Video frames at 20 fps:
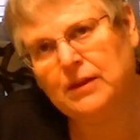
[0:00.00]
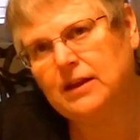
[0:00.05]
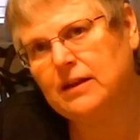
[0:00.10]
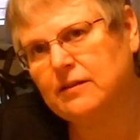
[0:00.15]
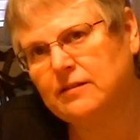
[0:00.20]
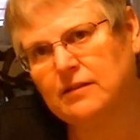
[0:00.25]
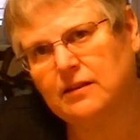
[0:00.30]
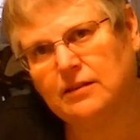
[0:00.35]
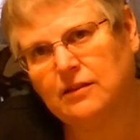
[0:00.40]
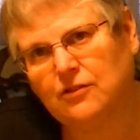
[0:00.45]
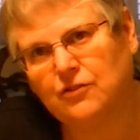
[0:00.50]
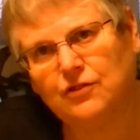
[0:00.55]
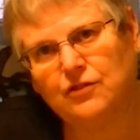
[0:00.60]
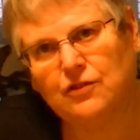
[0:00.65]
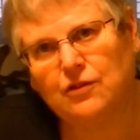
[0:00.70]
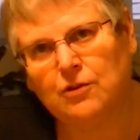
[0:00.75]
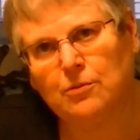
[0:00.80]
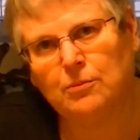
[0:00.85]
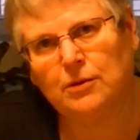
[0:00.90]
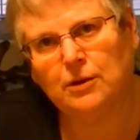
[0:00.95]
is that there's
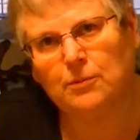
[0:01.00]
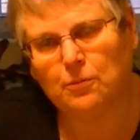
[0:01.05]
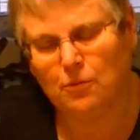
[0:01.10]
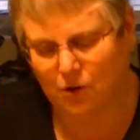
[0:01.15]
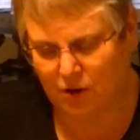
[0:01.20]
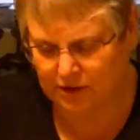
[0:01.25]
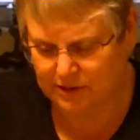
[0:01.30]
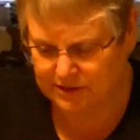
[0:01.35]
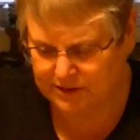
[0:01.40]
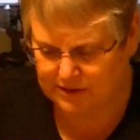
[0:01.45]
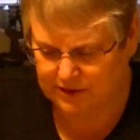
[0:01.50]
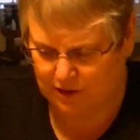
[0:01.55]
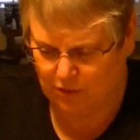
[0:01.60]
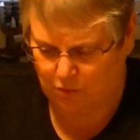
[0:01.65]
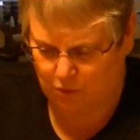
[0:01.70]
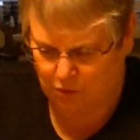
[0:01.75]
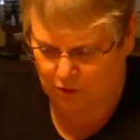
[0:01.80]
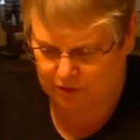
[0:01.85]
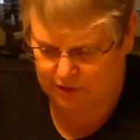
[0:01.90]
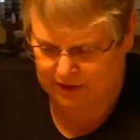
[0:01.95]
so many products that
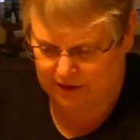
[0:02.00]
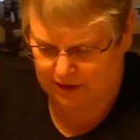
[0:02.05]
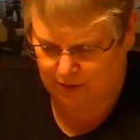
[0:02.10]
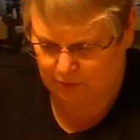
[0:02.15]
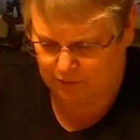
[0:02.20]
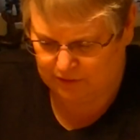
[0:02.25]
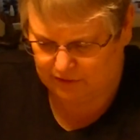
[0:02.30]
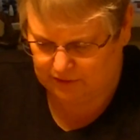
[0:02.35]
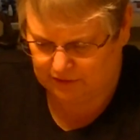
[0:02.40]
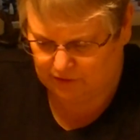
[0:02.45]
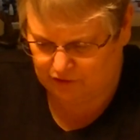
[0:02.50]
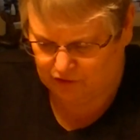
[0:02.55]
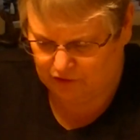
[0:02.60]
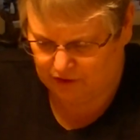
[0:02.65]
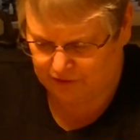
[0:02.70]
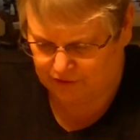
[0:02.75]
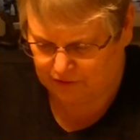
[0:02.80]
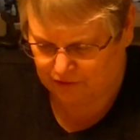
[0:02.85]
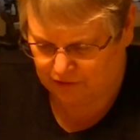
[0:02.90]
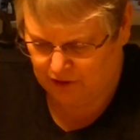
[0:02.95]
coordinate with each
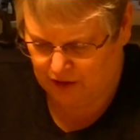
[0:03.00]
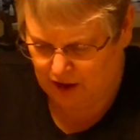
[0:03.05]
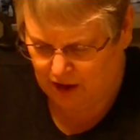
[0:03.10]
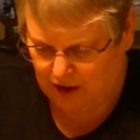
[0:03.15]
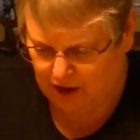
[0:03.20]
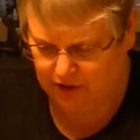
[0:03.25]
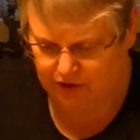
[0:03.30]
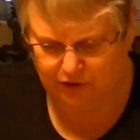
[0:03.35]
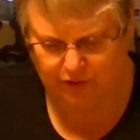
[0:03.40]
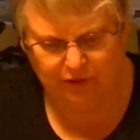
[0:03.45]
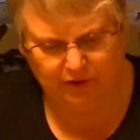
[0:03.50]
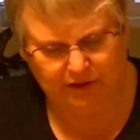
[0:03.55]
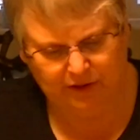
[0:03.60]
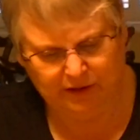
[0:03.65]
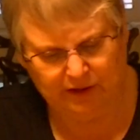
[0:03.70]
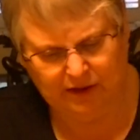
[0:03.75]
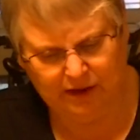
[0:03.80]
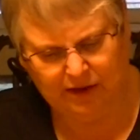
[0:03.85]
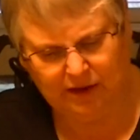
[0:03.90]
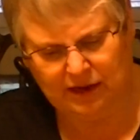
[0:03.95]
other. You
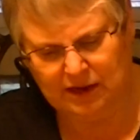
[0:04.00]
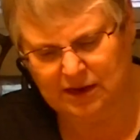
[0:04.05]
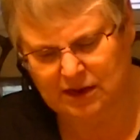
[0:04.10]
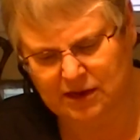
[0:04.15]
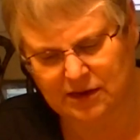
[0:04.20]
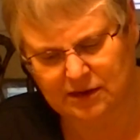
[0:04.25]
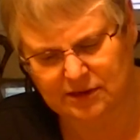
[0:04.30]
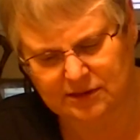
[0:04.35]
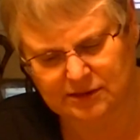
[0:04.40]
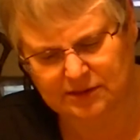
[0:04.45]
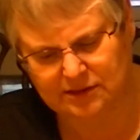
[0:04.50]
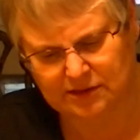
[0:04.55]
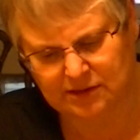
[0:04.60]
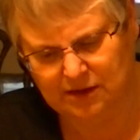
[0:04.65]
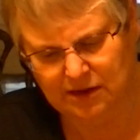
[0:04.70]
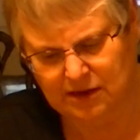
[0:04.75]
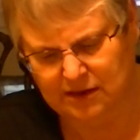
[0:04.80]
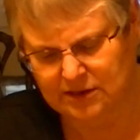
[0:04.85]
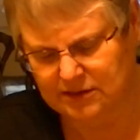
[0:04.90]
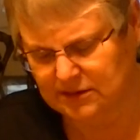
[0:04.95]
can get
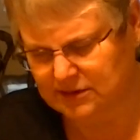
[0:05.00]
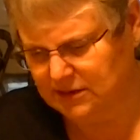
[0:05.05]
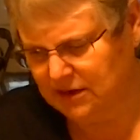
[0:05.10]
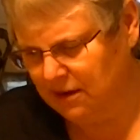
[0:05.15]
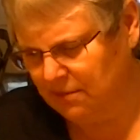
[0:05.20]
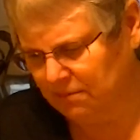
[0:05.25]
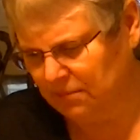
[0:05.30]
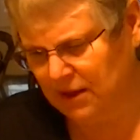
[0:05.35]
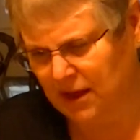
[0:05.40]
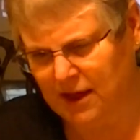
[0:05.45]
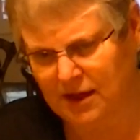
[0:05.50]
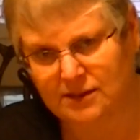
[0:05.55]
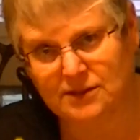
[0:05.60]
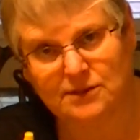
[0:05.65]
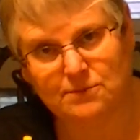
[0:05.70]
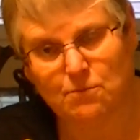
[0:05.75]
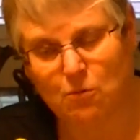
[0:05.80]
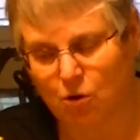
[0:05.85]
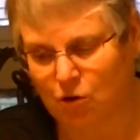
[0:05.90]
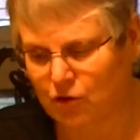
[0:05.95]
inks, stamp
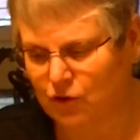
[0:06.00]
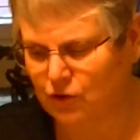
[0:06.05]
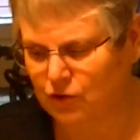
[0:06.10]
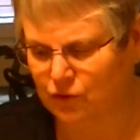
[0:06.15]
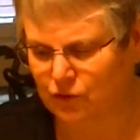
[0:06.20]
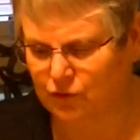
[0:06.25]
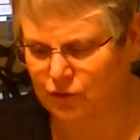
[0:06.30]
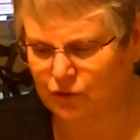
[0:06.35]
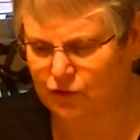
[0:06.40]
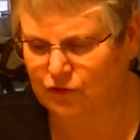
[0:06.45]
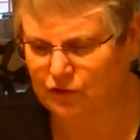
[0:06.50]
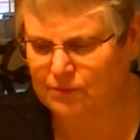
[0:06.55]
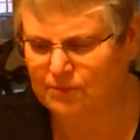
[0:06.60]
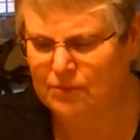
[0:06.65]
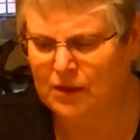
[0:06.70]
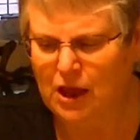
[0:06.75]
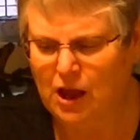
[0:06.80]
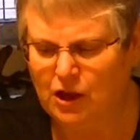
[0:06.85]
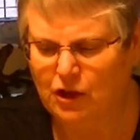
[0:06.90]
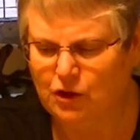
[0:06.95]
pads,
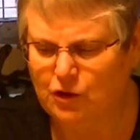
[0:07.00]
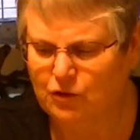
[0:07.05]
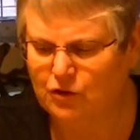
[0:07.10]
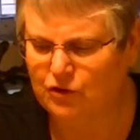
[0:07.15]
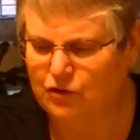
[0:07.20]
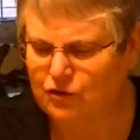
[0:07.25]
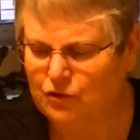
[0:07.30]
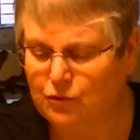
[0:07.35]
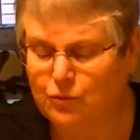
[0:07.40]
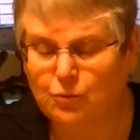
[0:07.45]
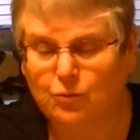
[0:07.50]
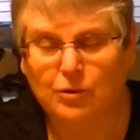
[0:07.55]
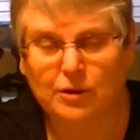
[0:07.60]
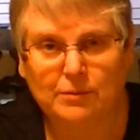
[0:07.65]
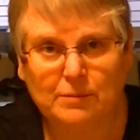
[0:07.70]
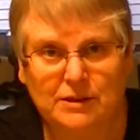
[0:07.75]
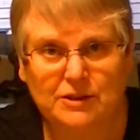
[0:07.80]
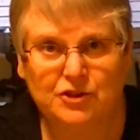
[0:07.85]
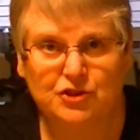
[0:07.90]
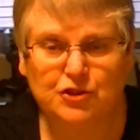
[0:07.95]
markers, you can do
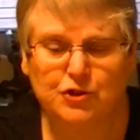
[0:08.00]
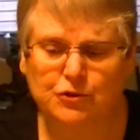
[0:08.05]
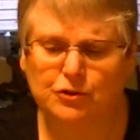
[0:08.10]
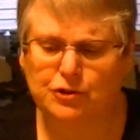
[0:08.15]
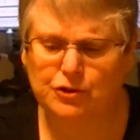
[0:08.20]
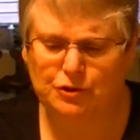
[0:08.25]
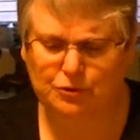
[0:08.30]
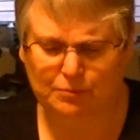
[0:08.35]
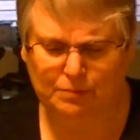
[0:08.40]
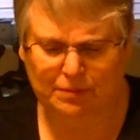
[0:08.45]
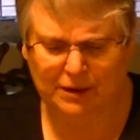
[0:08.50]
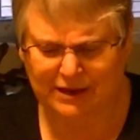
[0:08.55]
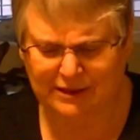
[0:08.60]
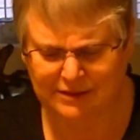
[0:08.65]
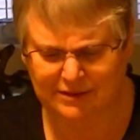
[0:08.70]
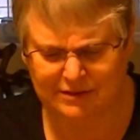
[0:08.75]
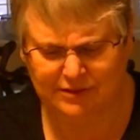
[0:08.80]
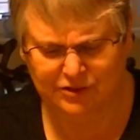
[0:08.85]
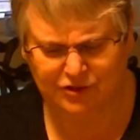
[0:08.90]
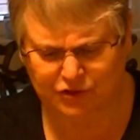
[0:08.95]
ribbons, you can do
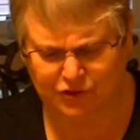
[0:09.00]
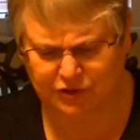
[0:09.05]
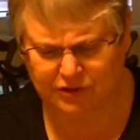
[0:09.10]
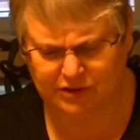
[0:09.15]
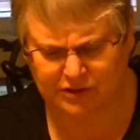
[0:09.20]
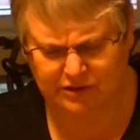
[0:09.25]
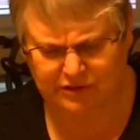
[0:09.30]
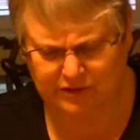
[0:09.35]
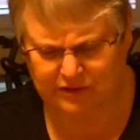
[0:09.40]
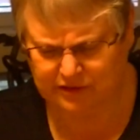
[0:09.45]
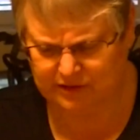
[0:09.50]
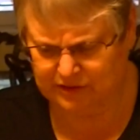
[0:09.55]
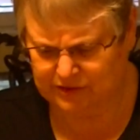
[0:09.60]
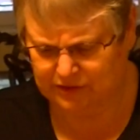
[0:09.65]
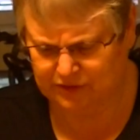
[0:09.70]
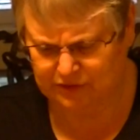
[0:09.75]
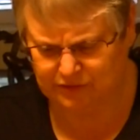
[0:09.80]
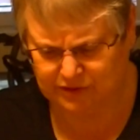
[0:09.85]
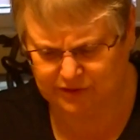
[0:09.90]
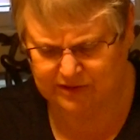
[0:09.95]
buttons, you can
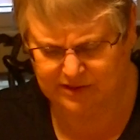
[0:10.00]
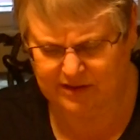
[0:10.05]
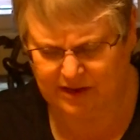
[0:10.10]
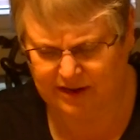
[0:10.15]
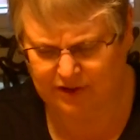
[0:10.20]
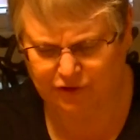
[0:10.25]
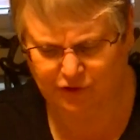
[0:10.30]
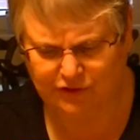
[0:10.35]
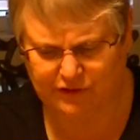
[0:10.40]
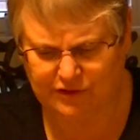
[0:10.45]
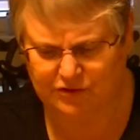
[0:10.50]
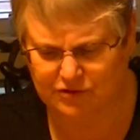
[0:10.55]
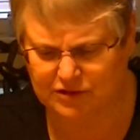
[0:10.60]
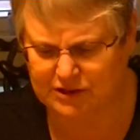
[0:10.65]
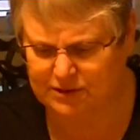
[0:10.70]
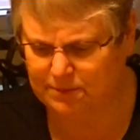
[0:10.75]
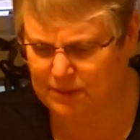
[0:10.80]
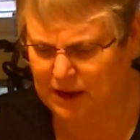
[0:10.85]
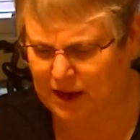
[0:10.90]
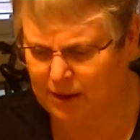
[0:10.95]
do designer
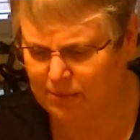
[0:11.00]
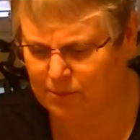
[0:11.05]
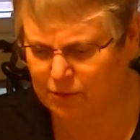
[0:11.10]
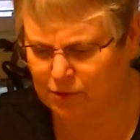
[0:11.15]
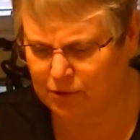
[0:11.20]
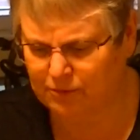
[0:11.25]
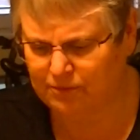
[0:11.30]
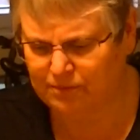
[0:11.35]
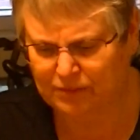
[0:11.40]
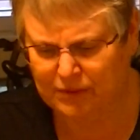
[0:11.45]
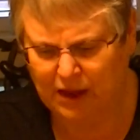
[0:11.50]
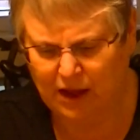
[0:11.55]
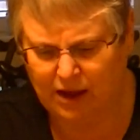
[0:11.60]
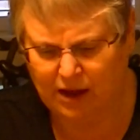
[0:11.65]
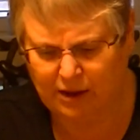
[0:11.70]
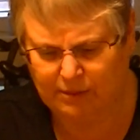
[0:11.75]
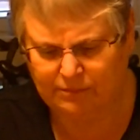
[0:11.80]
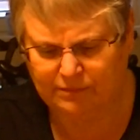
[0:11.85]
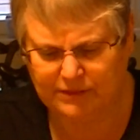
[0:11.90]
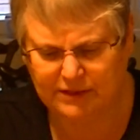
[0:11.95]
series paper.
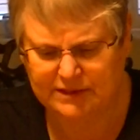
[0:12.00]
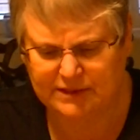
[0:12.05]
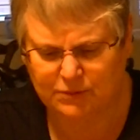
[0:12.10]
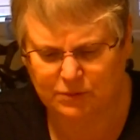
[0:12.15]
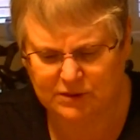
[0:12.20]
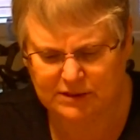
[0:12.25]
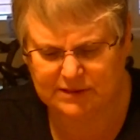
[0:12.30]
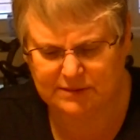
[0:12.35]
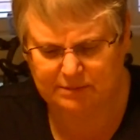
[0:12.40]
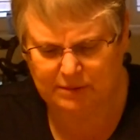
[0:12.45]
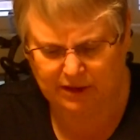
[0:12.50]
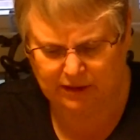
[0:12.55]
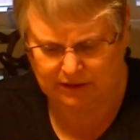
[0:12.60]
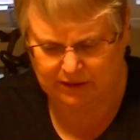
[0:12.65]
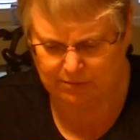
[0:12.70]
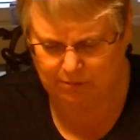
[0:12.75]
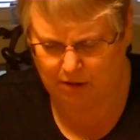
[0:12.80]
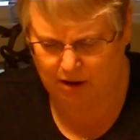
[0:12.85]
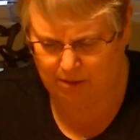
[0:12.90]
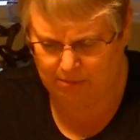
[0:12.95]
This one's
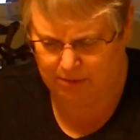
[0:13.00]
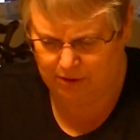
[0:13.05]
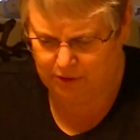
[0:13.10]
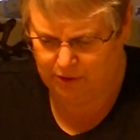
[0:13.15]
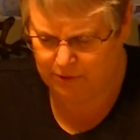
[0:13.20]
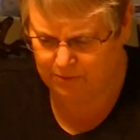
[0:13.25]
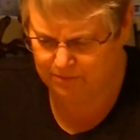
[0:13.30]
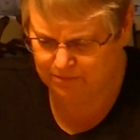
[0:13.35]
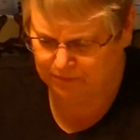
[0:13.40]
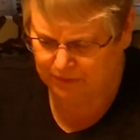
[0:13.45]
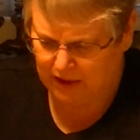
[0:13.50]
Melon Mambo.